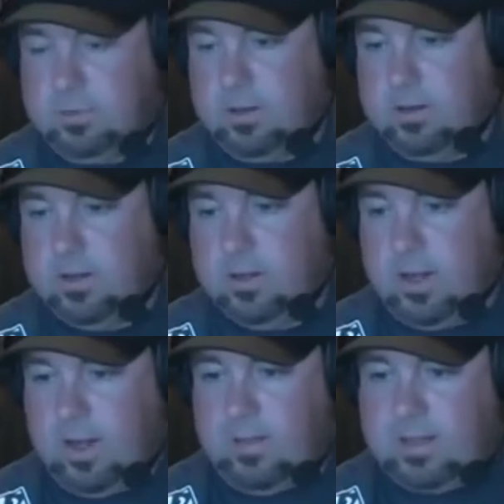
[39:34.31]
But
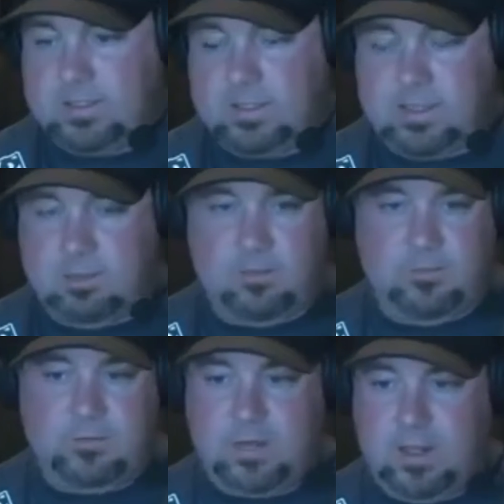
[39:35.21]
that's December
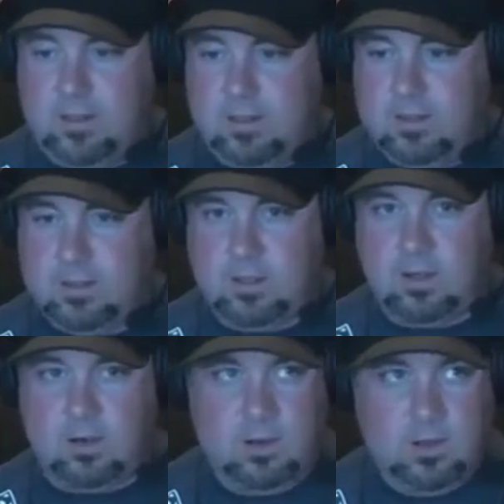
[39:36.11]
15th,
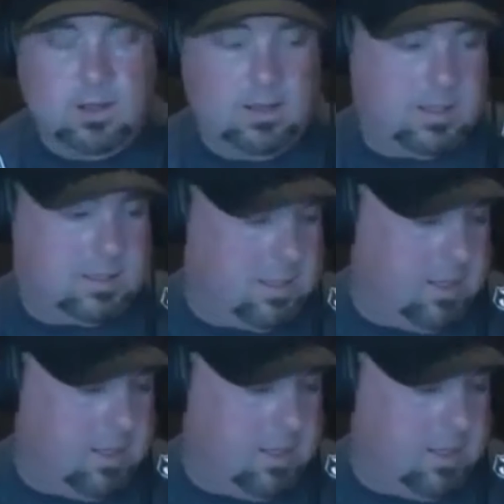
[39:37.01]
so that's